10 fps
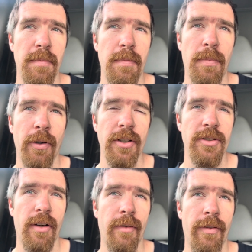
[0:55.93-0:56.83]
put
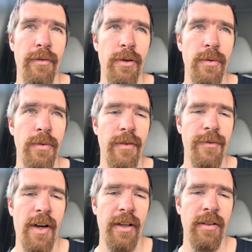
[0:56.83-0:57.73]
itself through the
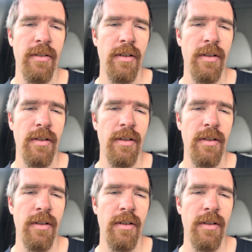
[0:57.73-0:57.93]
fan,